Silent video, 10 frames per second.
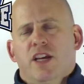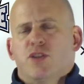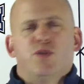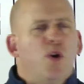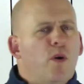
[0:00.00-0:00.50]

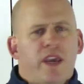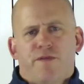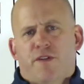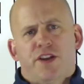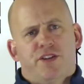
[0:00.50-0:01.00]
So don't get
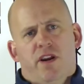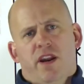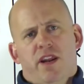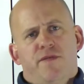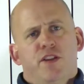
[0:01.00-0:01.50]

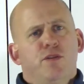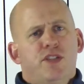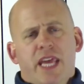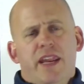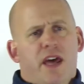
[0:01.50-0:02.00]
frustrated. If you lose
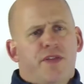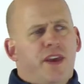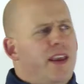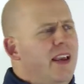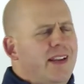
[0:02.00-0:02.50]

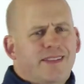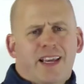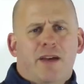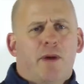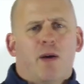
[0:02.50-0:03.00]
10-0, it's
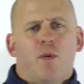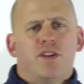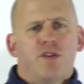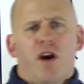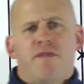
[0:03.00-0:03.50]
like, come on,
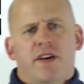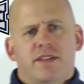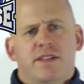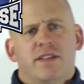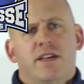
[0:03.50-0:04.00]
where's your
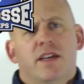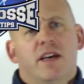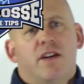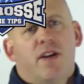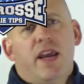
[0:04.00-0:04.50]
offense,
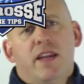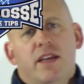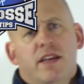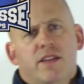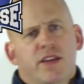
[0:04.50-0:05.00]
right?
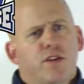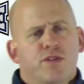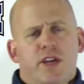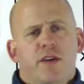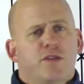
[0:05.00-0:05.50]
Like
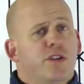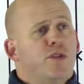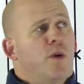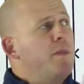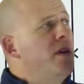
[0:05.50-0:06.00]
those are games where you
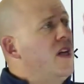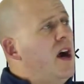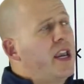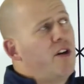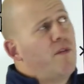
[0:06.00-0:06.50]
just want to be able to
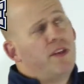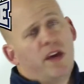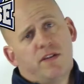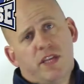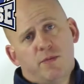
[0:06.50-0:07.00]
huck it over the
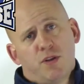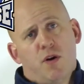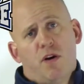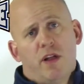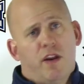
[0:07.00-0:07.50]
other team's
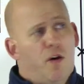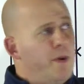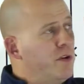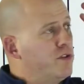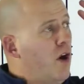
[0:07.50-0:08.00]
goal and hope
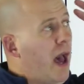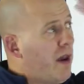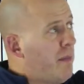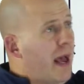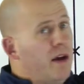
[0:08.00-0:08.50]
it goes
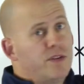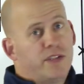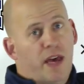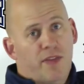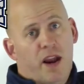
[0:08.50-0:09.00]
out of bounds
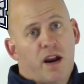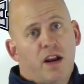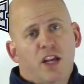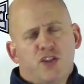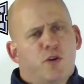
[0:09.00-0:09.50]
down
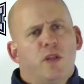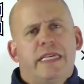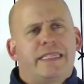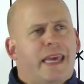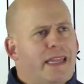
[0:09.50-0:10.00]
there, so you at
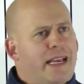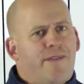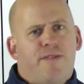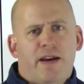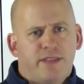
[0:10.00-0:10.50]
least get like a
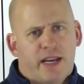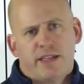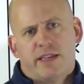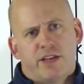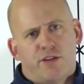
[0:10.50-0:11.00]
5
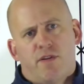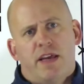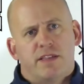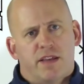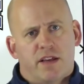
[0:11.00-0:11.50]
seconds extra
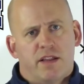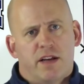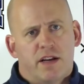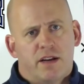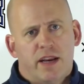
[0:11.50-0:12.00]
rest on the
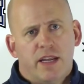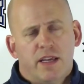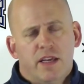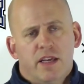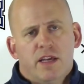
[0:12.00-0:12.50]
clear, right?
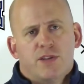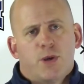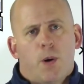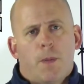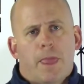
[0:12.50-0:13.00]

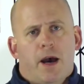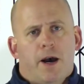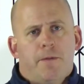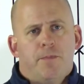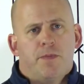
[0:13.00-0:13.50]
So,
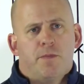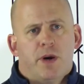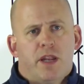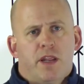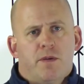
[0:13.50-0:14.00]

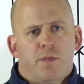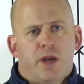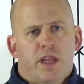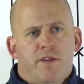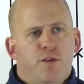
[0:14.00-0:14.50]
but
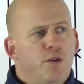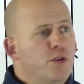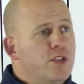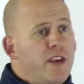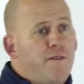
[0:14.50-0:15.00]
if you
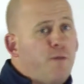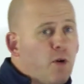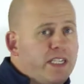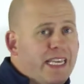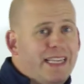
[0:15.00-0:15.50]
lose like
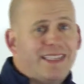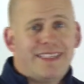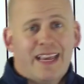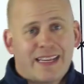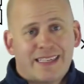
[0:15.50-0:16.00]

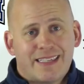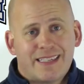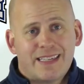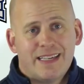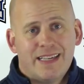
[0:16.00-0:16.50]

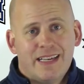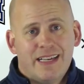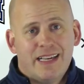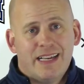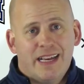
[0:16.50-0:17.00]
14-6
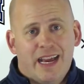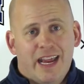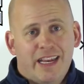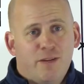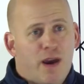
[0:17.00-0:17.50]

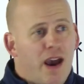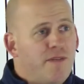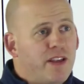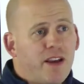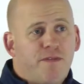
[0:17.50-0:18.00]
and you
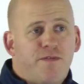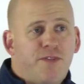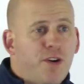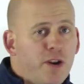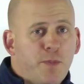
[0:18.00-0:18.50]
have like a
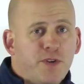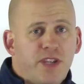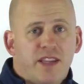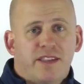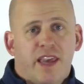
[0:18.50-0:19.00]

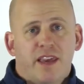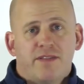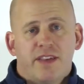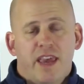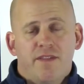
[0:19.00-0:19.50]
30%
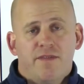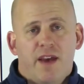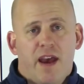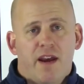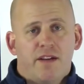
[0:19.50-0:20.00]
save,
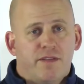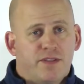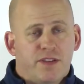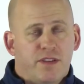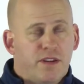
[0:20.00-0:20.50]

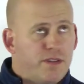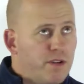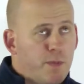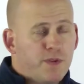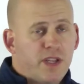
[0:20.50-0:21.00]

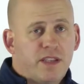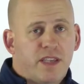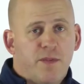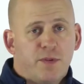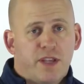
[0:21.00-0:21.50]
30%
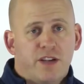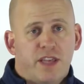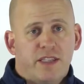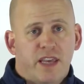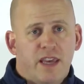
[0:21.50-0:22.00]
save percentage
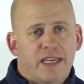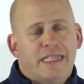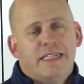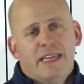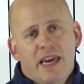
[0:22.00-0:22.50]
that day,
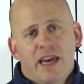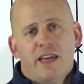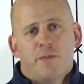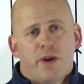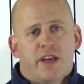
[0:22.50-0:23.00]
yeah,
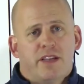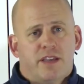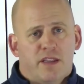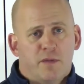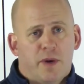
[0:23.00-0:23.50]
you probably could have
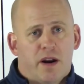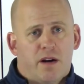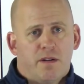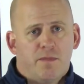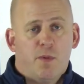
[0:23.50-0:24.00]
done a little
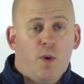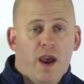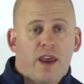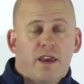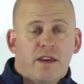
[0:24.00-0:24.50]
better. But
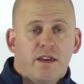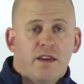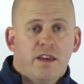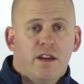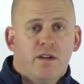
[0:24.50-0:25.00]
why?
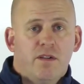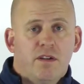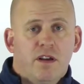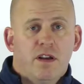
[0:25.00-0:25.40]
You know?